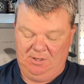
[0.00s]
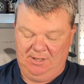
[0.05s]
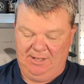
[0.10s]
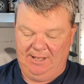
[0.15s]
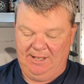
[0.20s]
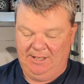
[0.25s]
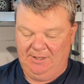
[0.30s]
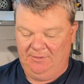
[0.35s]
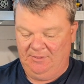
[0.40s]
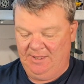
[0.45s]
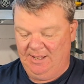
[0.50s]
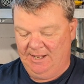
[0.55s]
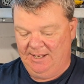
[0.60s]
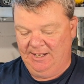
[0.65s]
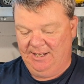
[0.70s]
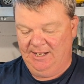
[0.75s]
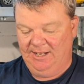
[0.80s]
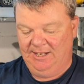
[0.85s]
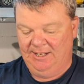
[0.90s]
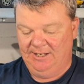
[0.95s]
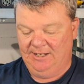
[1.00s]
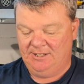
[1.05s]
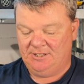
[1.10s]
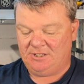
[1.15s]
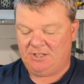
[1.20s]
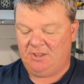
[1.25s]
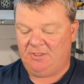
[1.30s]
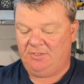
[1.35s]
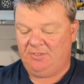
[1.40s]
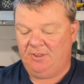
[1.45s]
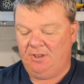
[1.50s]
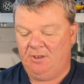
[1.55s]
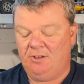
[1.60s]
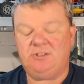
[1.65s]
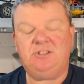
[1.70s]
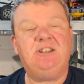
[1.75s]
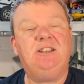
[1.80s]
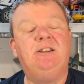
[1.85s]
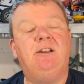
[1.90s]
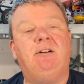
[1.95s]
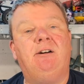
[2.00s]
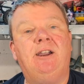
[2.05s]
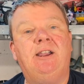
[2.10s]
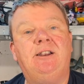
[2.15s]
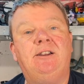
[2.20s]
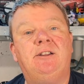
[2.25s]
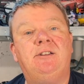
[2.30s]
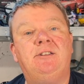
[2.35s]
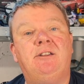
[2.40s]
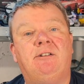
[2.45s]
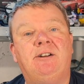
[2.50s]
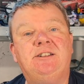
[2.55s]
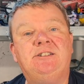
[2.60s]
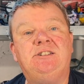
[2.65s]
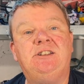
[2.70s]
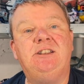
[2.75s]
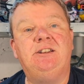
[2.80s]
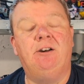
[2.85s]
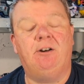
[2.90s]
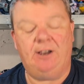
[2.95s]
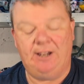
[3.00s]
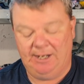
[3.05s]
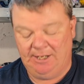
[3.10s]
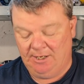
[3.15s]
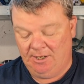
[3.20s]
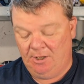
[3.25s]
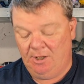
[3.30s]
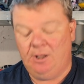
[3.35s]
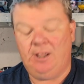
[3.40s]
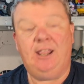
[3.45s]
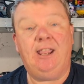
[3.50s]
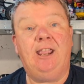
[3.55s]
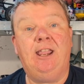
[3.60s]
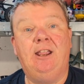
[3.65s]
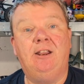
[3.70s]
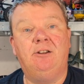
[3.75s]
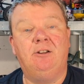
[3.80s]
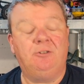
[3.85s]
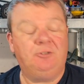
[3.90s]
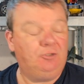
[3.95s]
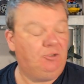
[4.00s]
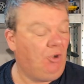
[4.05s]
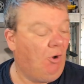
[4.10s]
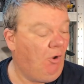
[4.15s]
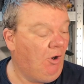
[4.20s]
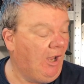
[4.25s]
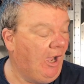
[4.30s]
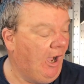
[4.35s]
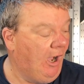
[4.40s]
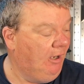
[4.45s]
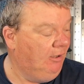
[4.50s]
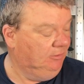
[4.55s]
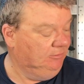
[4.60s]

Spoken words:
And that is $39.99 in dollar.